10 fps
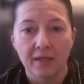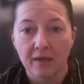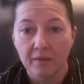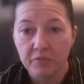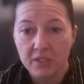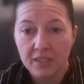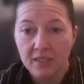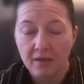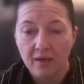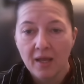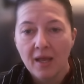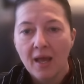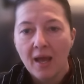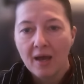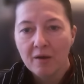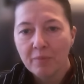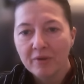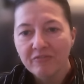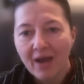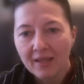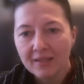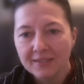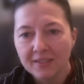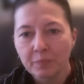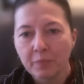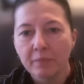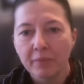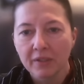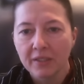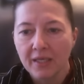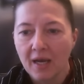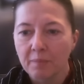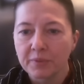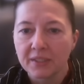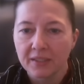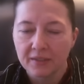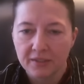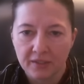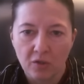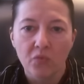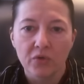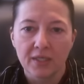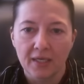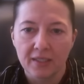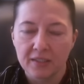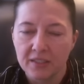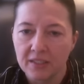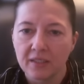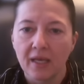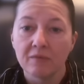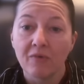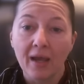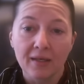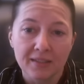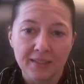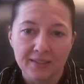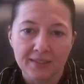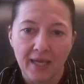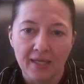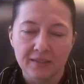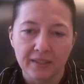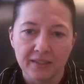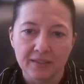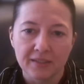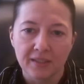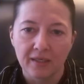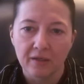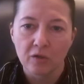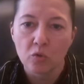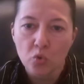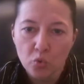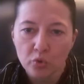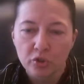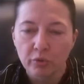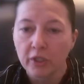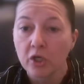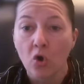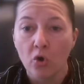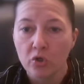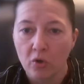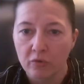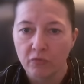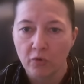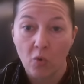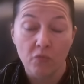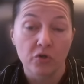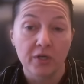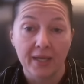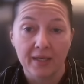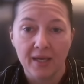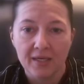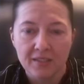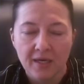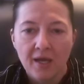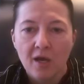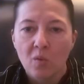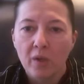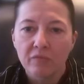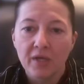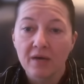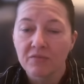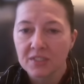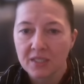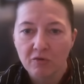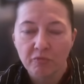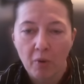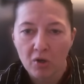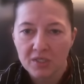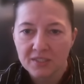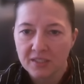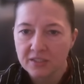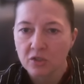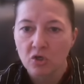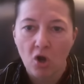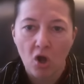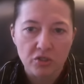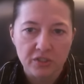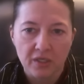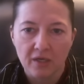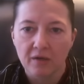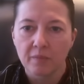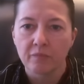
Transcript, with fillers: uh, year. Uh, but violence has been building up since COVID 19, and violence has had its uh, roots really going on for over a decade, where we have a set of policies across um,